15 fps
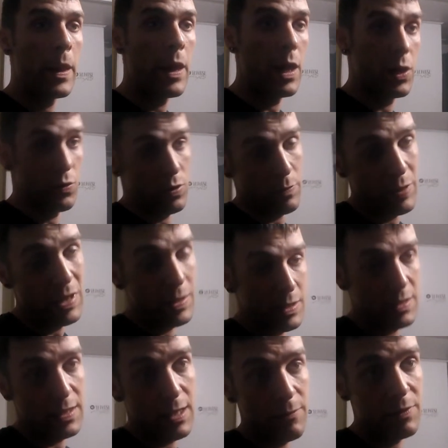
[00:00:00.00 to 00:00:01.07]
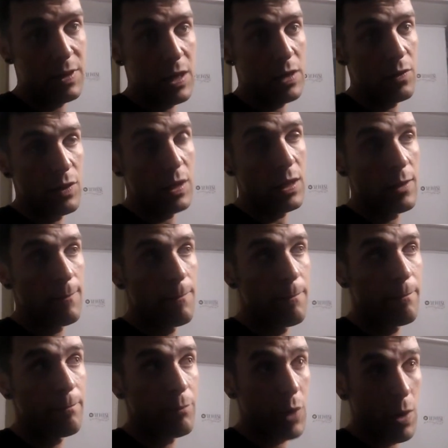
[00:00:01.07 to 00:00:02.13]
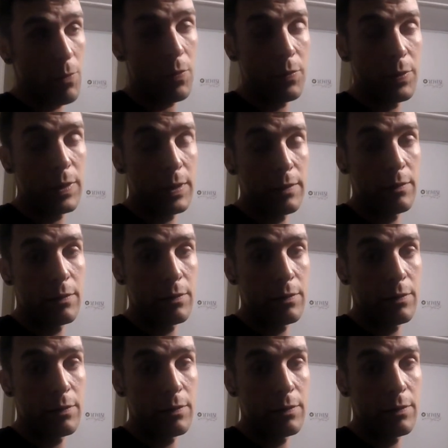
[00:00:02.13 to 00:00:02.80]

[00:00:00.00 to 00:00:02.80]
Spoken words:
and repeat the steps that you did, probably.